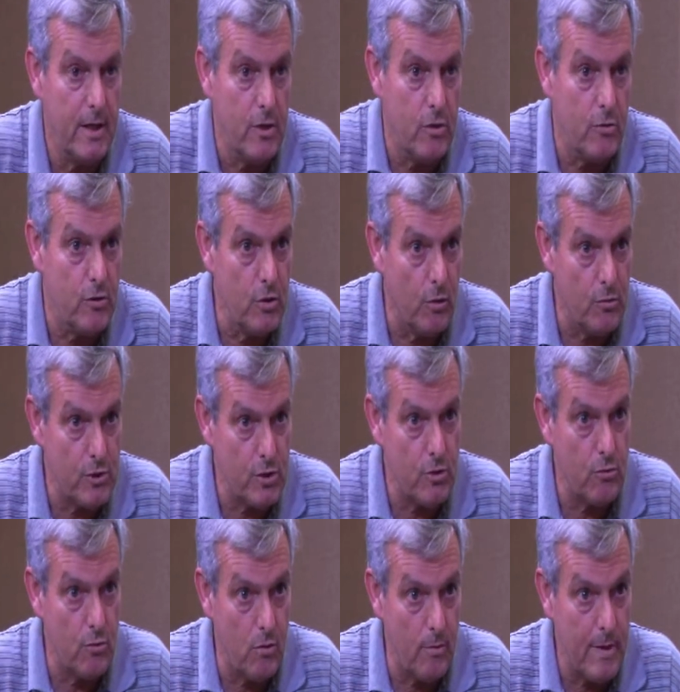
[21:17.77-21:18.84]
You don't
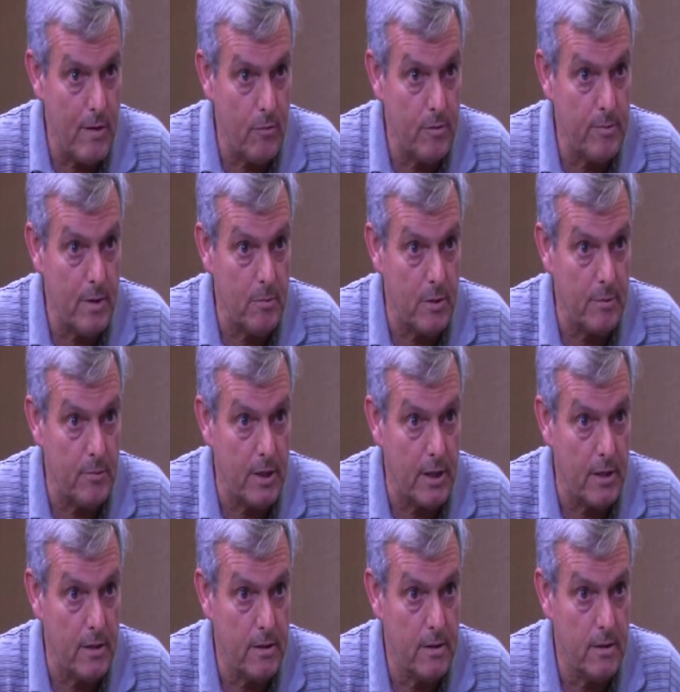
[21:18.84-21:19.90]
screw around with public
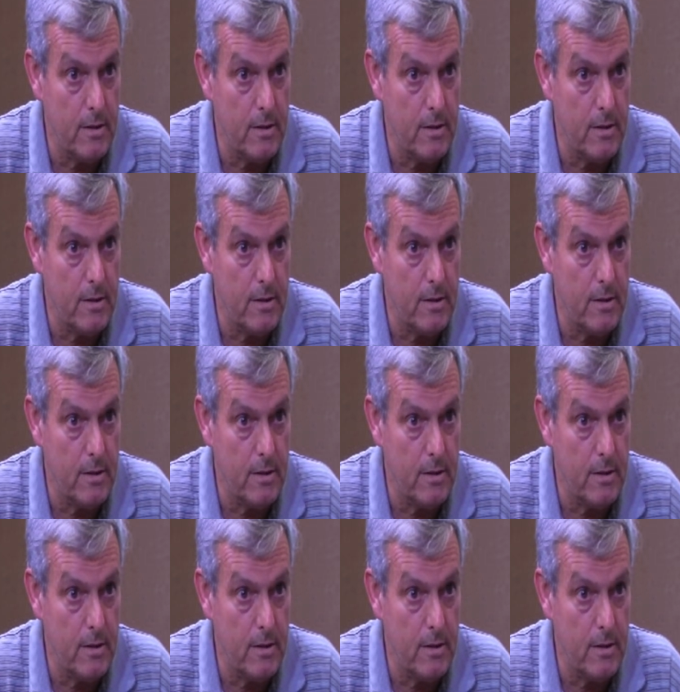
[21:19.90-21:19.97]
money.